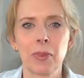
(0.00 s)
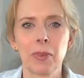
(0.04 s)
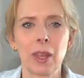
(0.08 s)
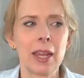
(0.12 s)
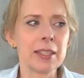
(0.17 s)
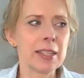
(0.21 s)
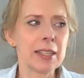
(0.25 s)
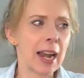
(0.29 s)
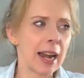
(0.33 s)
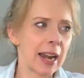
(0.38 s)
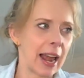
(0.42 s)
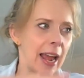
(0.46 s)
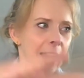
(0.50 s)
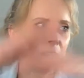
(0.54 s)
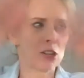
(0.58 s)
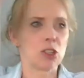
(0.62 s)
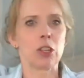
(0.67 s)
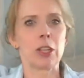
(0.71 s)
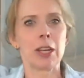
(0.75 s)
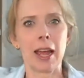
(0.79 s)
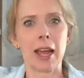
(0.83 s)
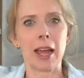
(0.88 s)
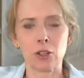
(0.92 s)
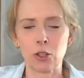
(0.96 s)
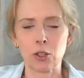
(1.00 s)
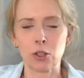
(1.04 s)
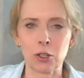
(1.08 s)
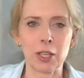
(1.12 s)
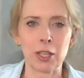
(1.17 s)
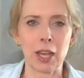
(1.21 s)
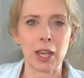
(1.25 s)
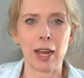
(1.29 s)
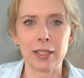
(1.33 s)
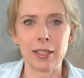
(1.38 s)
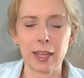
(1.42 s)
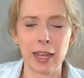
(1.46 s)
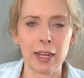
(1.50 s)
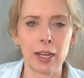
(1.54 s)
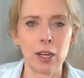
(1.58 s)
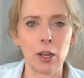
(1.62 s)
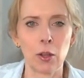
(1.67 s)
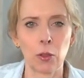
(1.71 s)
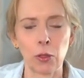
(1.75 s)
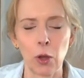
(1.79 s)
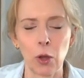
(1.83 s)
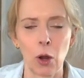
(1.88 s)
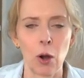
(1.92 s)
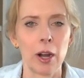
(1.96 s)
He's not actually exercising any
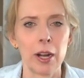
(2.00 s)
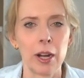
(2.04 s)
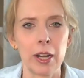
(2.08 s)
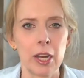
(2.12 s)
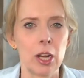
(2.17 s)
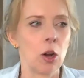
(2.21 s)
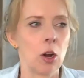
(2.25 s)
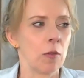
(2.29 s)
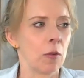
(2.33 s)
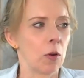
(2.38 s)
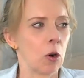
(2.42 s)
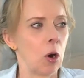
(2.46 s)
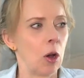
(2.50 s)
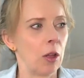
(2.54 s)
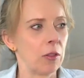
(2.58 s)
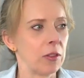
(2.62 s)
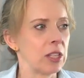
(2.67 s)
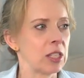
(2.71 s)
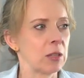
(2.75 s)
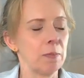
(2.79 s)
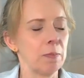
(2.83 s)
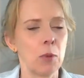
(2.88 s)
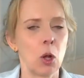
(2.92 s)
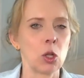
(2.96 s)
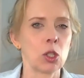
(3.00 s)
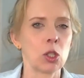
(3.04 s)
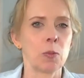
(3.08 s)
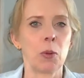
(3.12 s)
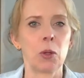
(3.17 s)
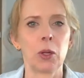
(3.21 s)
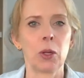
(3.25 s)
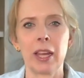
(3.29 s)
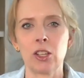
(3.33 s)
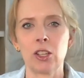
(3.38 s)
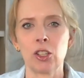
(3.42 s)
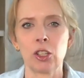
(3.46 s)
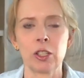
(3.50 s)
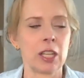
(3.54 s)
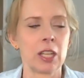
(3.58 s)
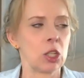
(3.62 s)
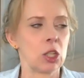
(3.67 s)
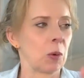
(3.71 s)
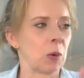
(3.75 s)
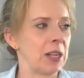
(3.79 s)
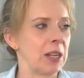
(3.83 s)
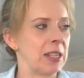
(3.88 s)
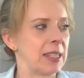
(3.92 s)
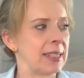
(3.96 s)
authority over all these multiple
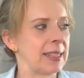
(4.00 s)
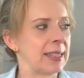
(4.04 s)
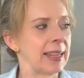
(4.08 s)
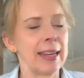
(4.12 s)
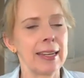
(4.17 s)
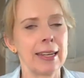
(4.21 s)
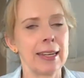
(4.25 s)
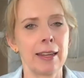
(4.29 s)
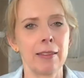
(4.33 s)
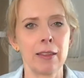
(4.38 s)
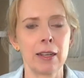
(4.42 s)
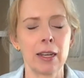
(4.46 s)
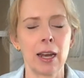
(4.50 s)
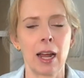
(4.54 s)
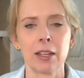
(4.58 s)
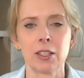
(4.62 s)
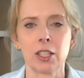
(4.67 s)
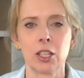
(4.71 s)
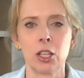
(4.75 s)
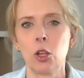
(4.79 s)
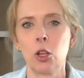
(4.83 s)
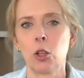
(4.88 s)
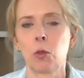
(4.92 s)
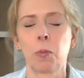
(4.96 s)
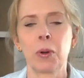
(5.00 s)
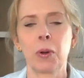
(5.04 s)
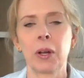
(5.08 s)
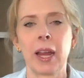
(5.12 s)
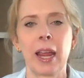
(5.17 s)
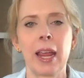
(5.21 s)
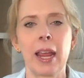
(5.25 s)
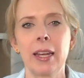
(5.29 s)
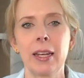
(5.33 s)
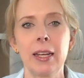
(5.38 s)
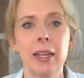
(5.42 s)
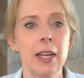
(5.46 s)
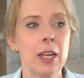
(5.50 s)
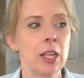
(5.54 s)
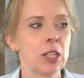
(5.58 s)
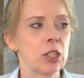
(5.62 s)
agencies where he's sent in the Nazi Youth Brigade